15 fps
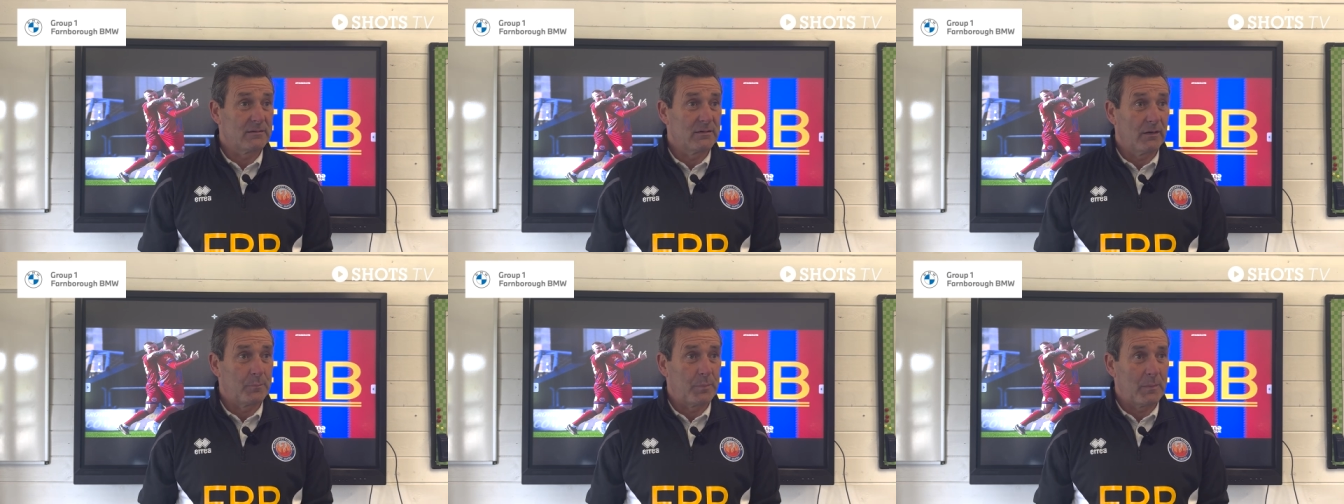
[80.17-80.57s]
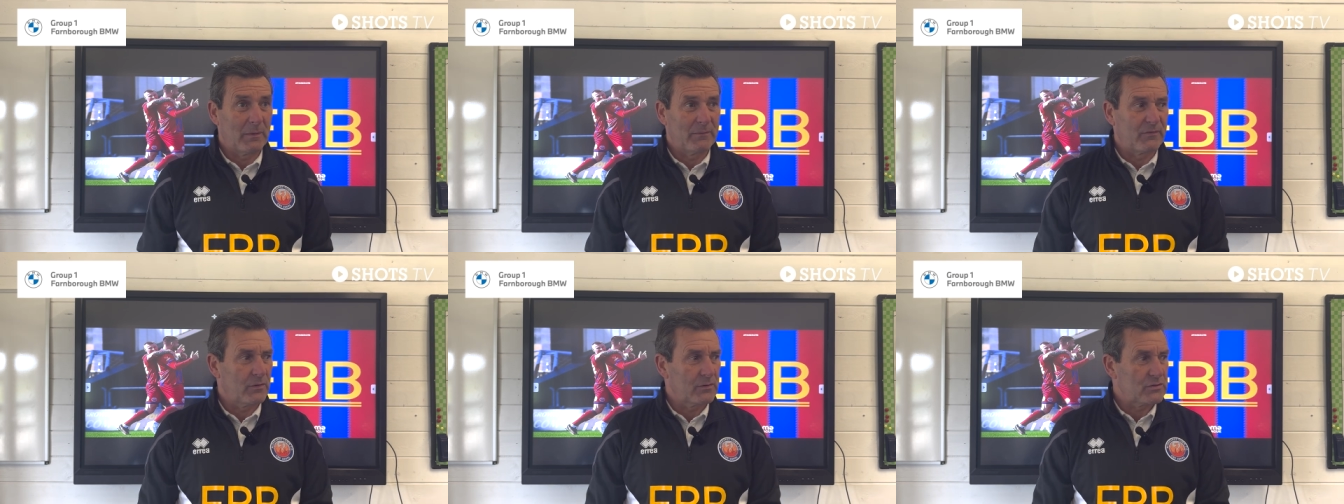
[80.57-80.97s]
You know, people
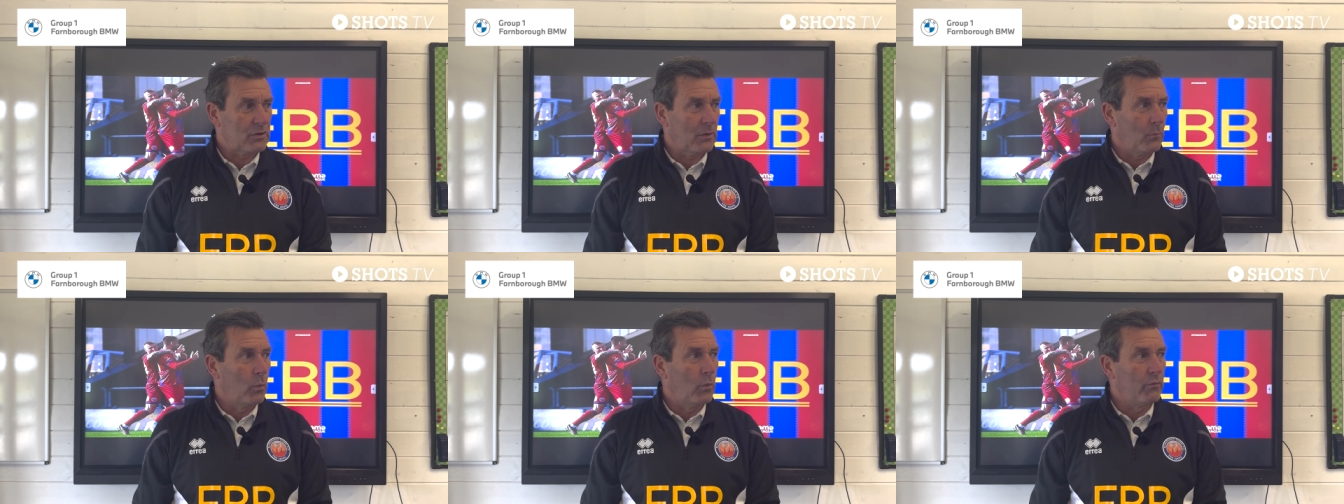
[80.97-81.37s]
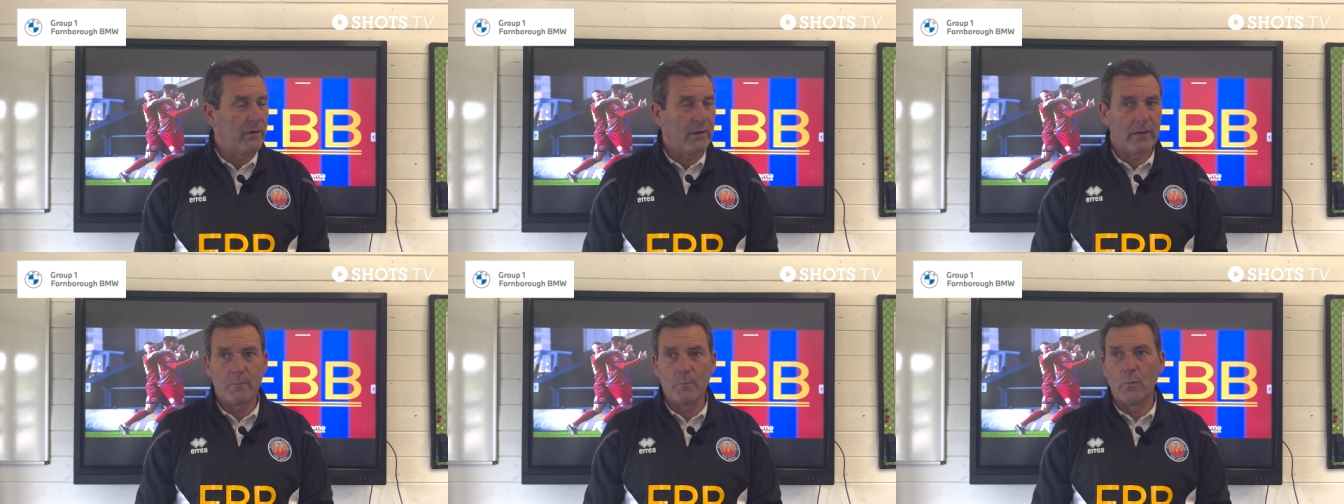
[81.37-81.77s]
have got to stop
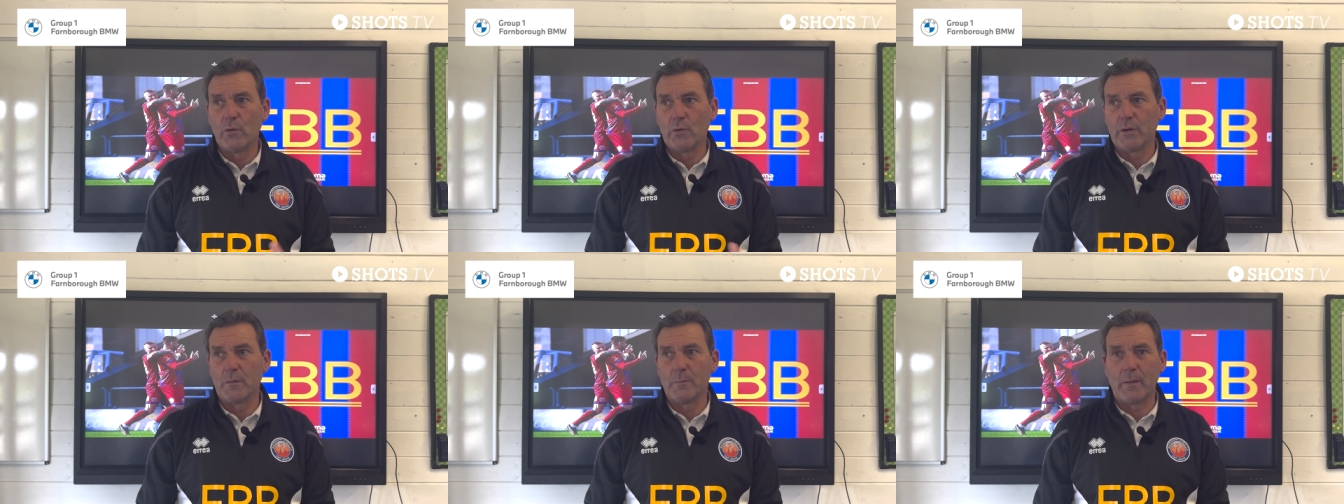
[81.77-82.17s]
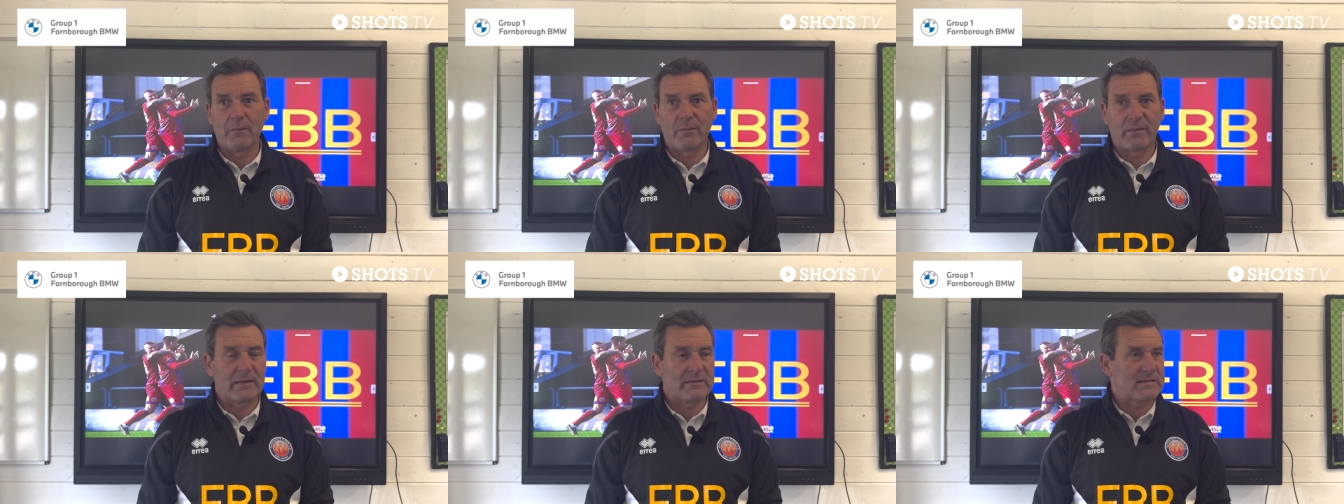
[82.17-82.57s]
worrying and moaning
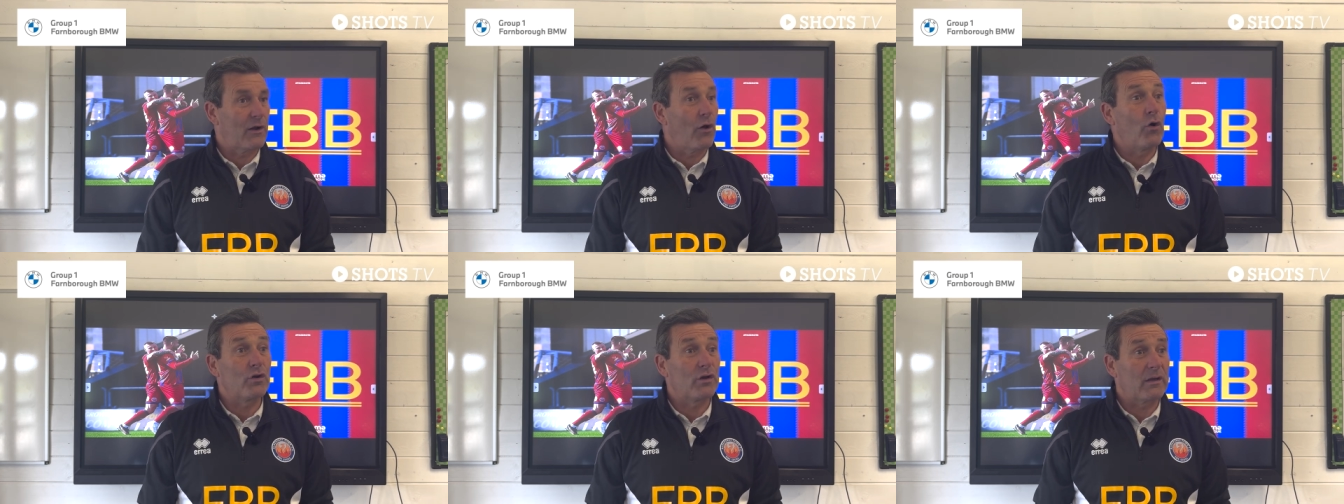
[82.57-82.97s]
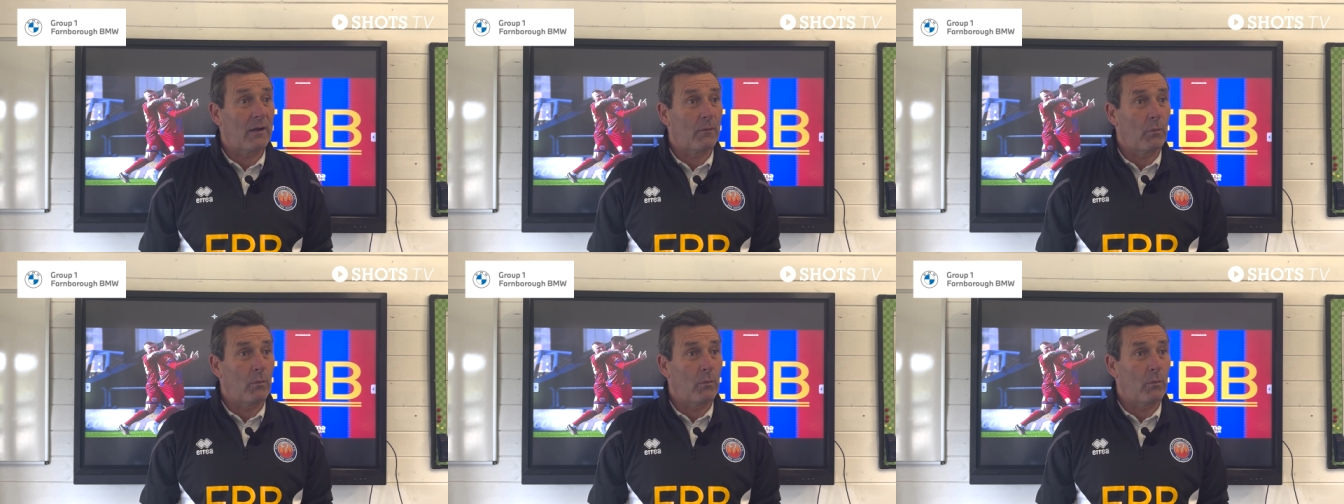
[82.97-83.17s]
about things that aren't here.